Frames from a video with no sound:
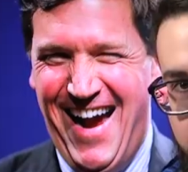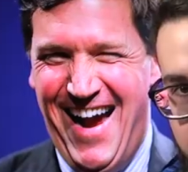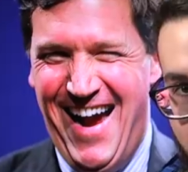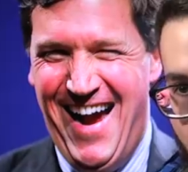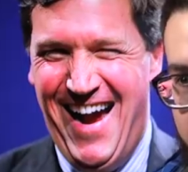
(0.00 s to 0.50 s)

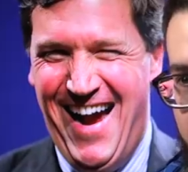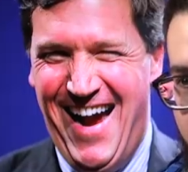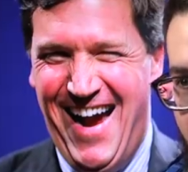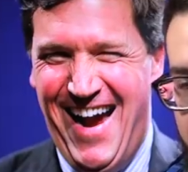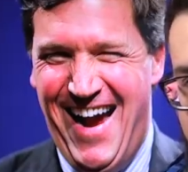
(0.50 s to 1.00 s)

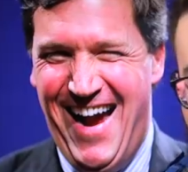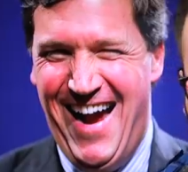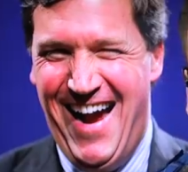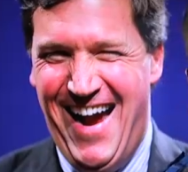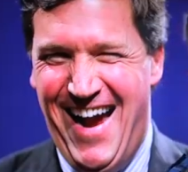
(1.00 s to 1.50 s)

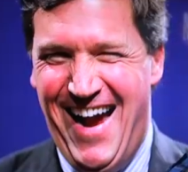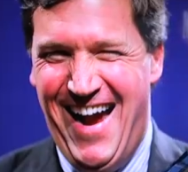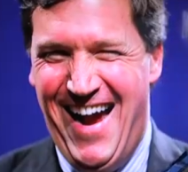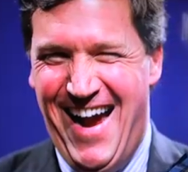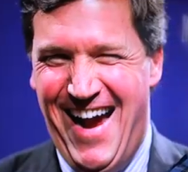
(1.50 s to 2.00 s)

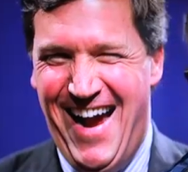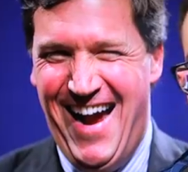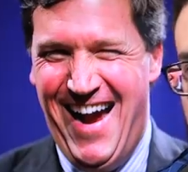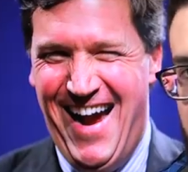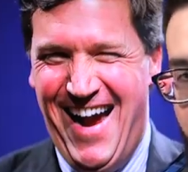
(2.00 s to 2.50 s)

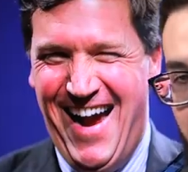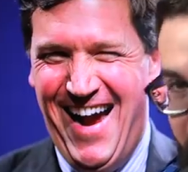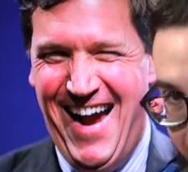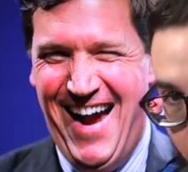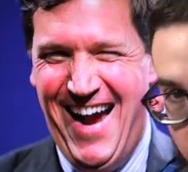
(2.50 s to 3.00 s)

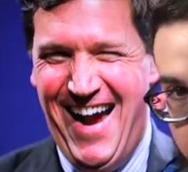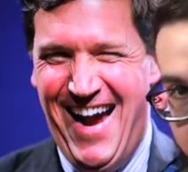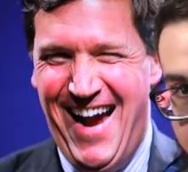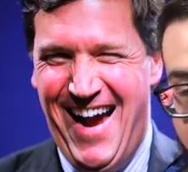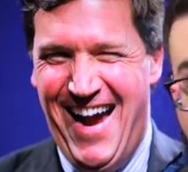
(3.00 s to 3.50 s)

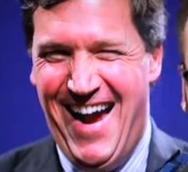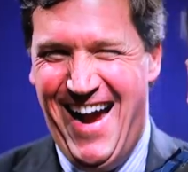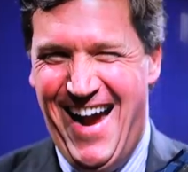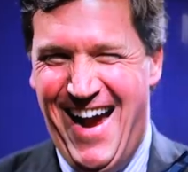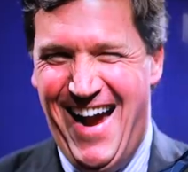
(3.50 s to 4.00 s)

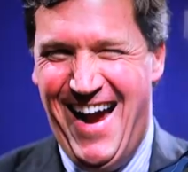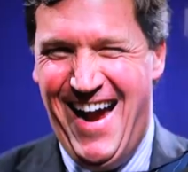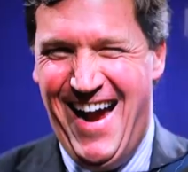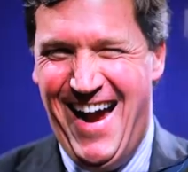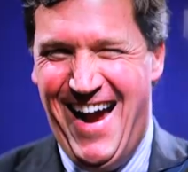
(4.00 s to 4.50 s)

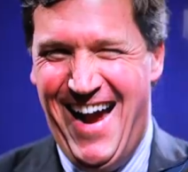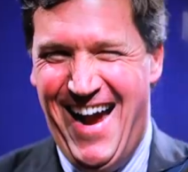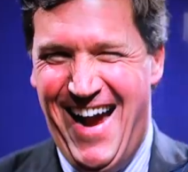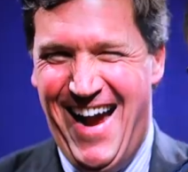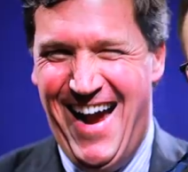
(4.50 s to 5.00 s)

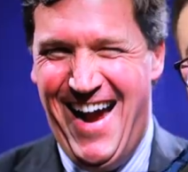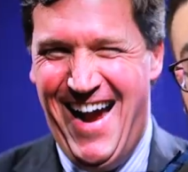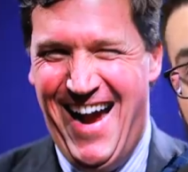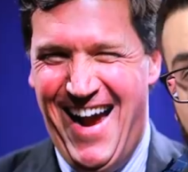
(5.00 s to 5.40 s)
This person isn't speaking.